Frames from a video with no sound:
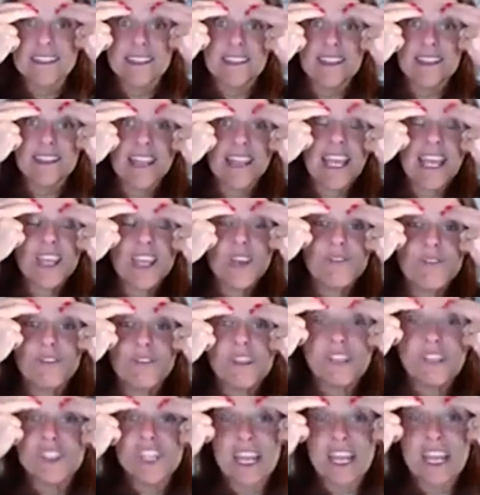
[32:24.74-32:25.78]
Thank you for
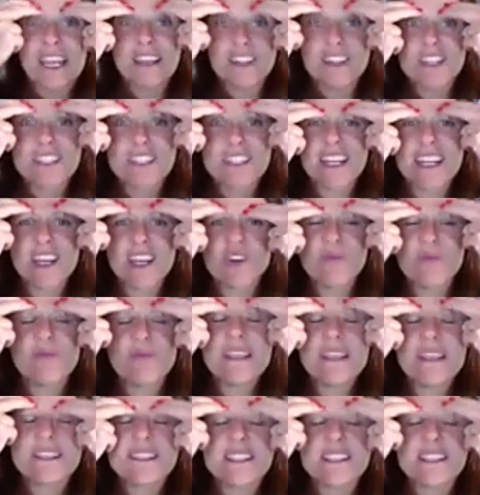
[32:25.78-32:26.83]
the challenges that help
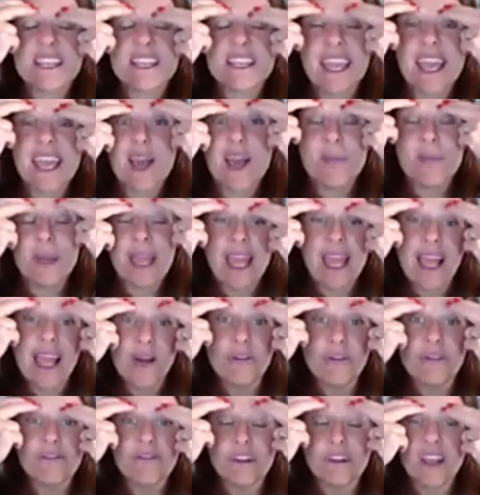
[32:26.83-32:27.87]
me to see how
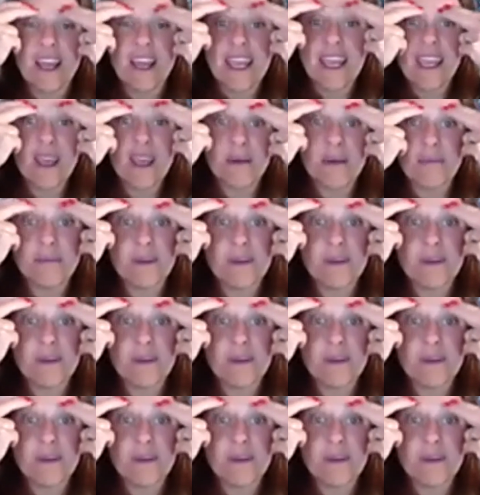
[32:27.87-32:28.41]
powerful I am.